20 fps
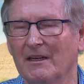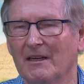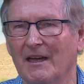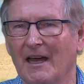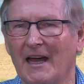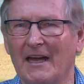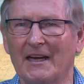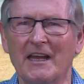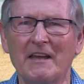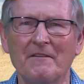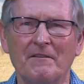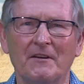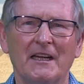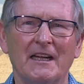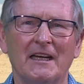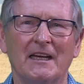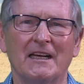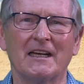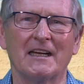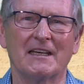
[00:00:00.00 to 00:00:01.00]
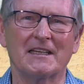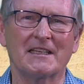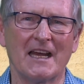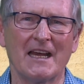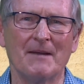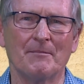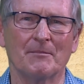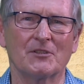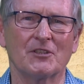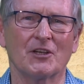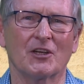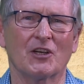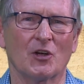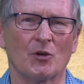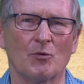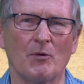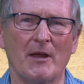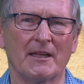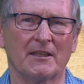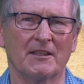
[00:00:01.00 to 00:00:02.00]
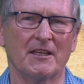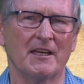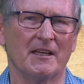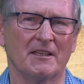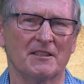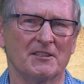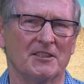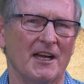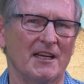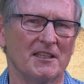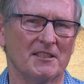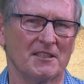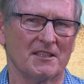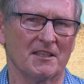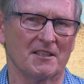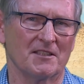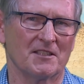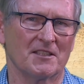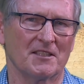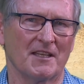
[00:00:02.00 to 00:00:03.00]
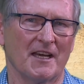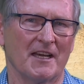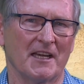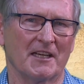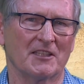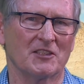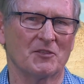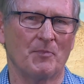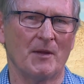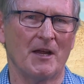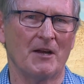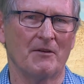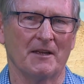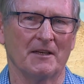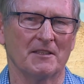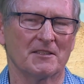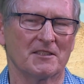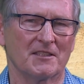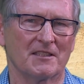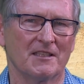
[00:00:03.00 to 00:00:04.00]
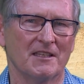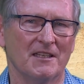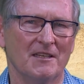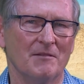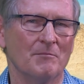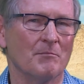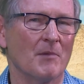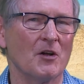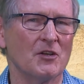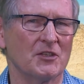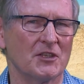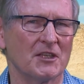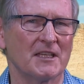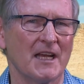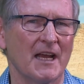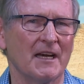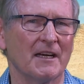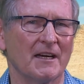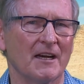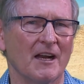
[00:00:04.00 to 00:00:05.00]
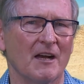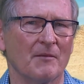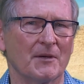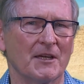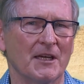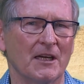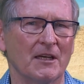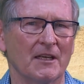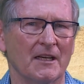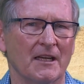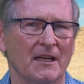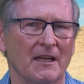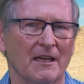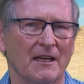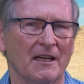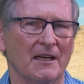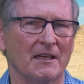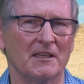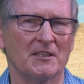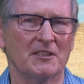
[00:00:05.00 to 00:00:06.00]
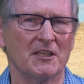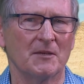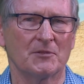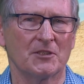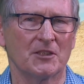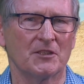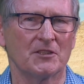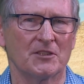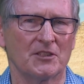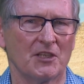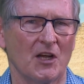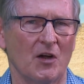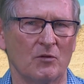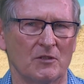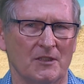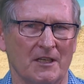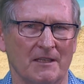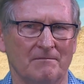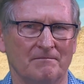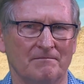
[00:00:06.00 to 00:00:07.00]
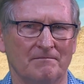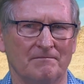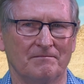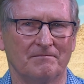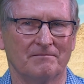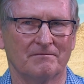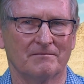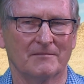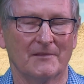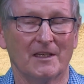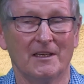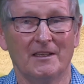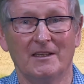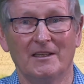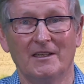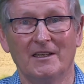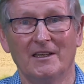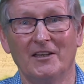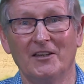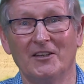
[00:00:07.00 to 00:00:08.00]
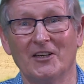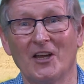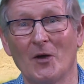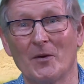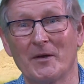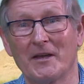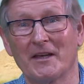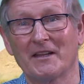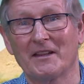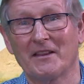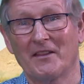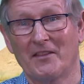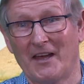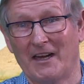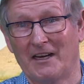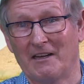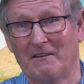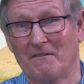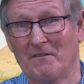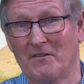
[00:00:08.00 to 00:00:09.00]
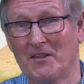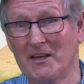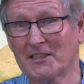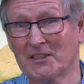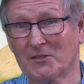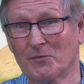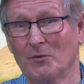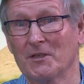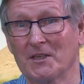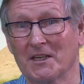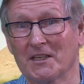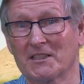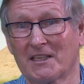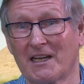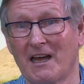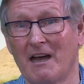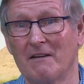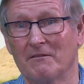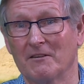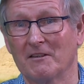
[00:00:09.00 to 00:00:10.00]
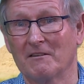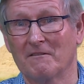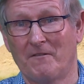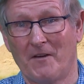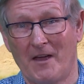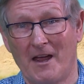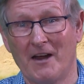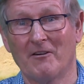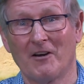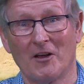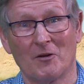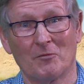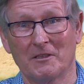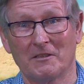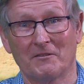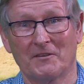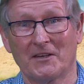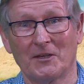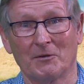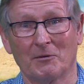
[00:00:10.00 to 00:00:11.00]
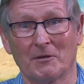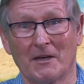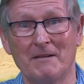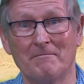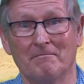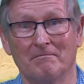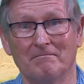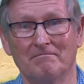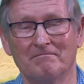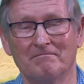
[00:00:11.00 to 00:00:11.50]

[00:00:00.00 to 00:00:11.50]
And even in an attempt to correct the injustice they experienced, Moses ended up killing an Egyptian soldier, knowing that if this were discovered, Pharaoh would have killed him.